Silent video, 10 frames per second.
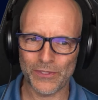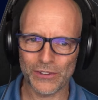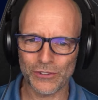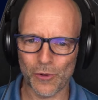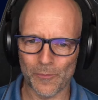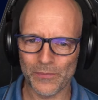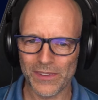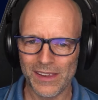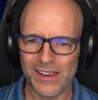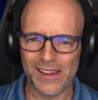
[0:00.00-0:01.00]
So,
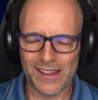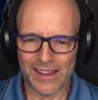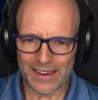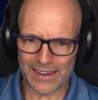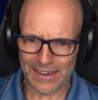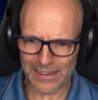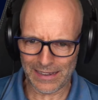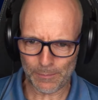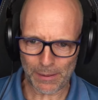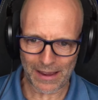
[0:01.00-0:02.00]
in
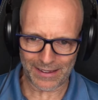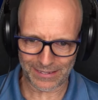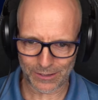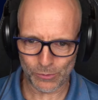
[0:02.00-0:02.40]
the past,